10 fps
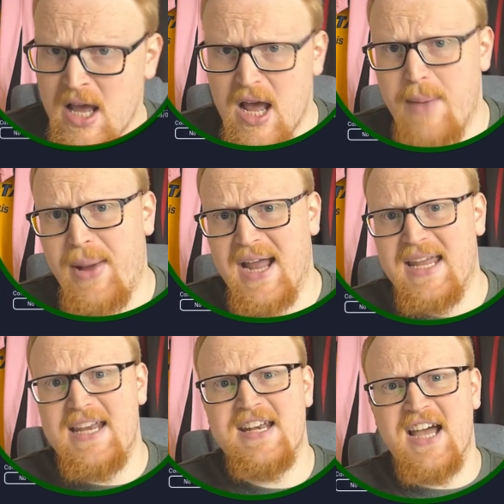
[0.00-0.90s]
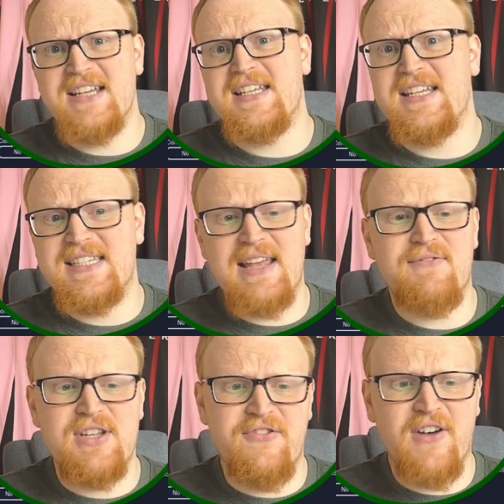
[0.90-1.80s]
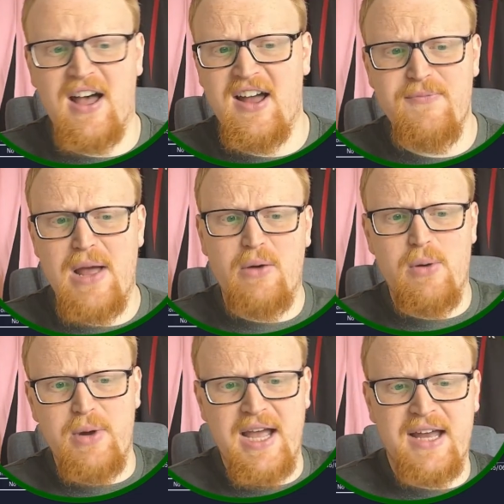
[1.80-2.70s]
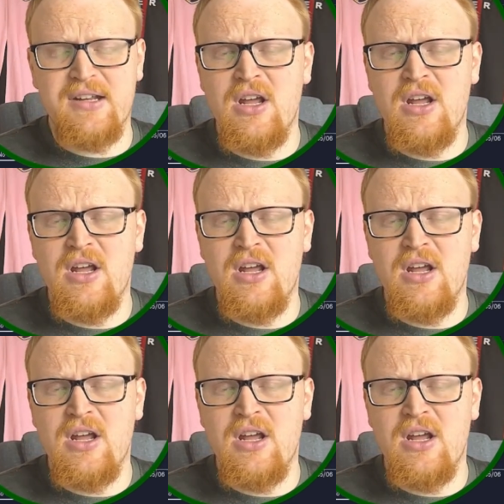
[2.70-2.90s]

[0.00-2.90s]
back in 1975, back when we had